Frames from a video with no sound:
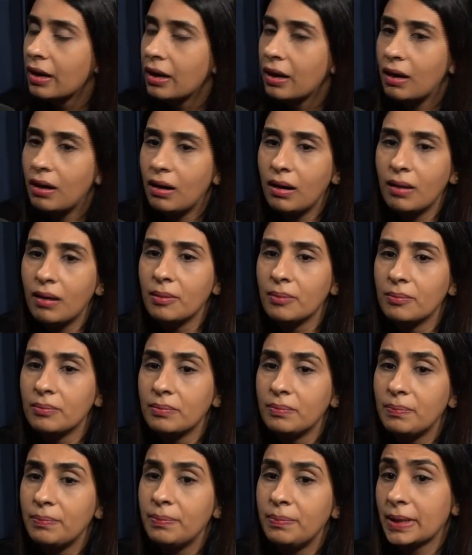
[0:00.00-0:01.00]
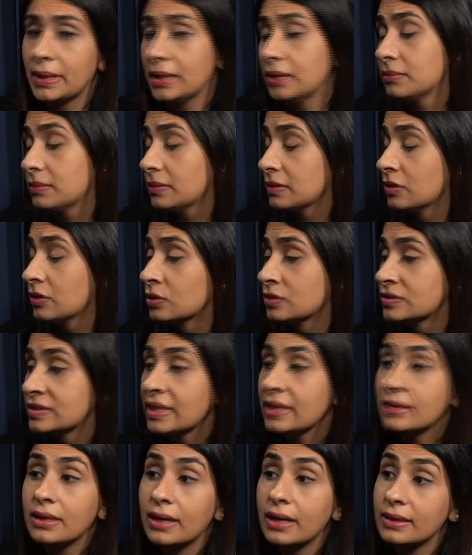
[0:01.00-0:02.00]
But
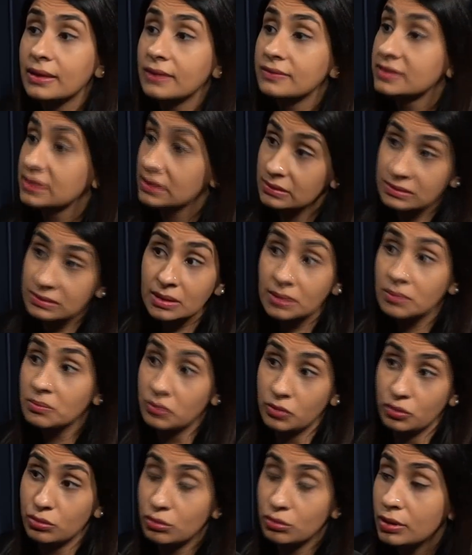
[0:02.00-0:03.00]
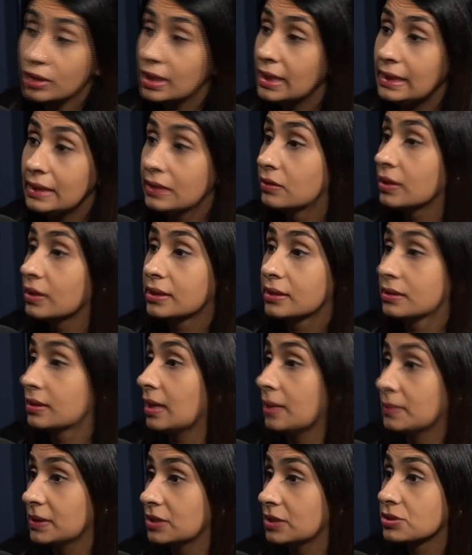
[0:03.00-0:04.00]
saying that, I've seen some really great
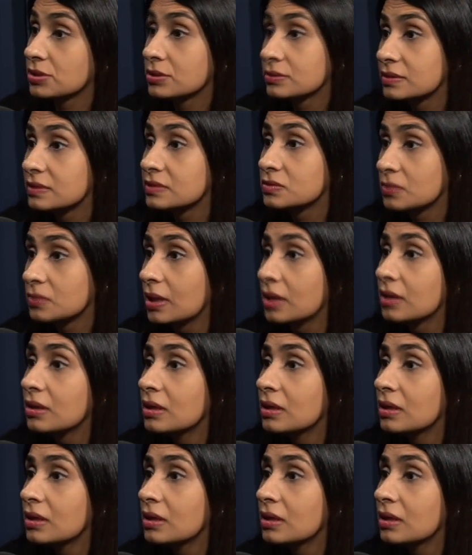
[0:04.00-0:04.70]
adaptations as well,